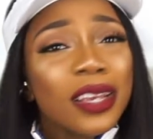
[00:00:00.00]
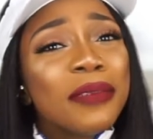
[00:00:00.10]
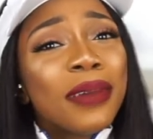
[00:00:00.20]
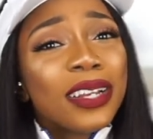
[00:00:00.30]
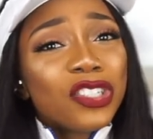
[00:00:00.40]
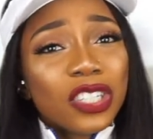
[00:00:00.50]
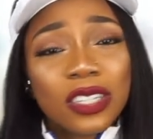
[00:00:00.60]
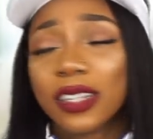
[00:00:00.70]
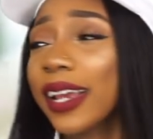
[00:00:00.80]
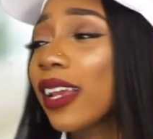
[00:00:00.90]

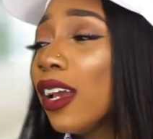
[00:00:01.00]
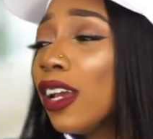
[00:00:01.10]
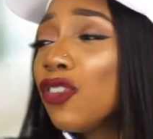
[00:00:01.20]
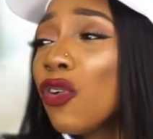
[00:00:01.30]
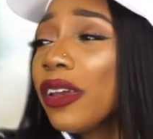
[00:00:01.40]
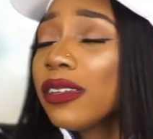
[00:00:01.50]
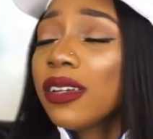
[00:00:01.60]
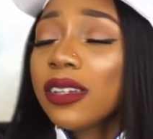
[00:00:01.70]
Imagine, like, no,